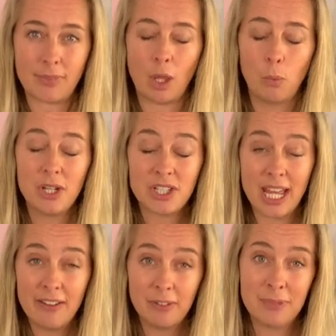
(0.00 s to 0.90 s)

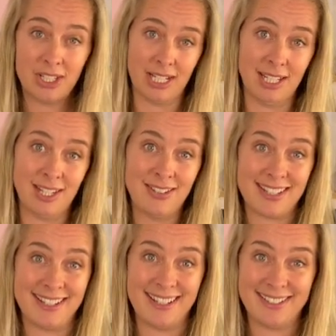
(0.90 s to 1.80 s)
Whichever machine you
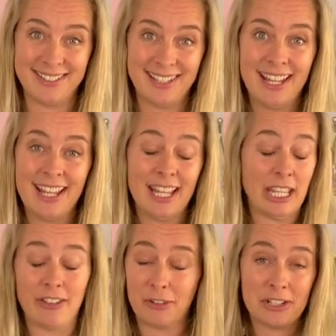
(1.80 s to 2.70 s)
decide on,
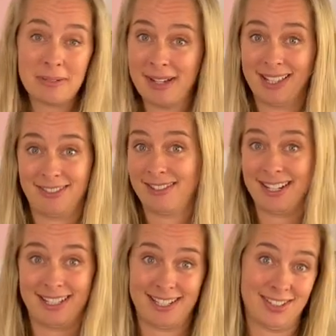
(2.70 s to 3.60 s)
you've already made the
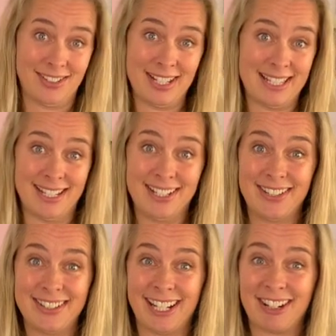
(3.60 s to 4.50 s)
right choice in
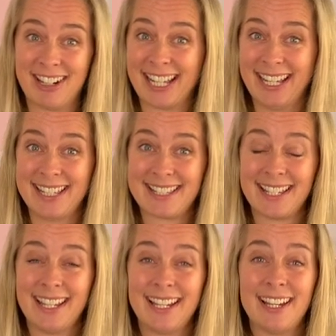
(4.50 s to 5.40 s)
choosing Cricut.
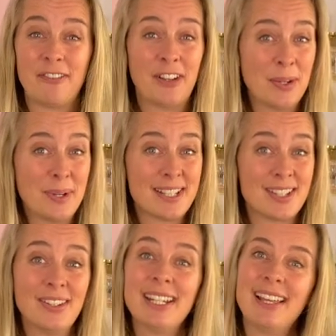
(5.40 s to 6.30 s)
Follow us
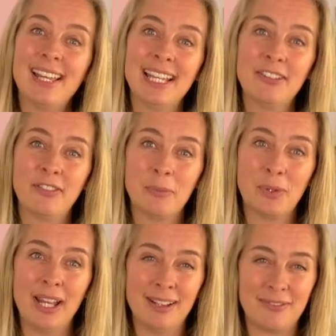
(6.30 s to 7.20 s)
online for more
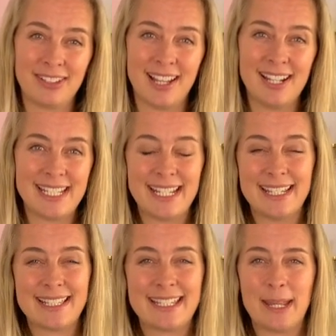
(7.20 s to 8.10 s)
helpful
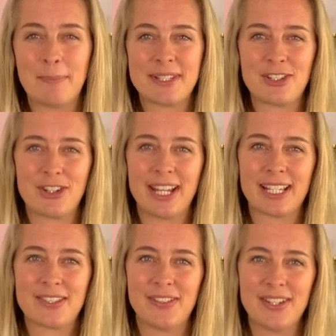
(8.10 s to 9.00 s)
ideas, tips and
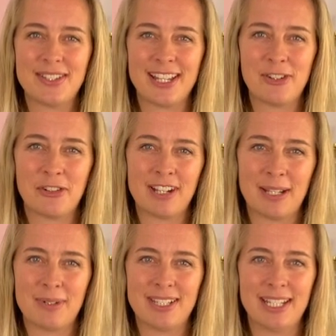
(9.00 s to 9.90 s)
tricks for using your
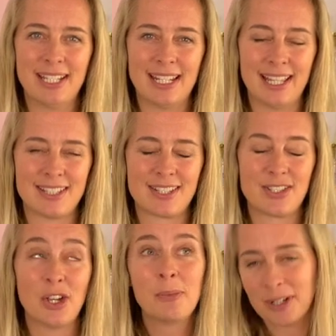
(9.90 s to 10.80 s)
Cricut machine and
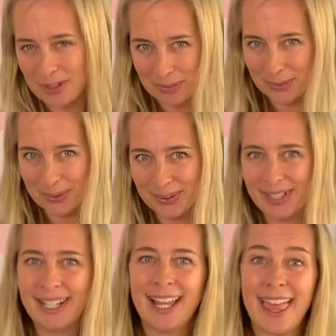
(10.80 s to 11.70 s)
so much more.
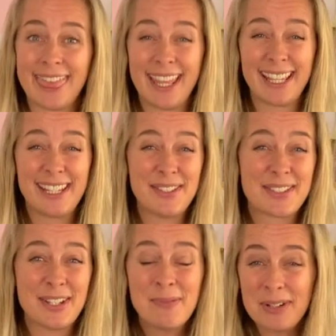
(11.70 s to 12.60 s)
Thank you
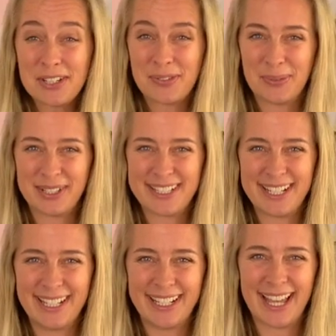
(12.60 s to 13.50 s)
so much for
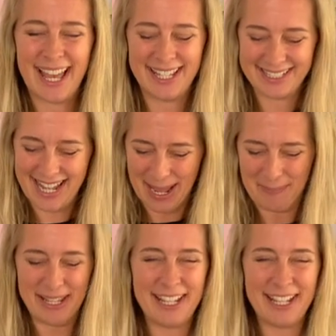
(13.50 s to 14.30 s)
watching and happy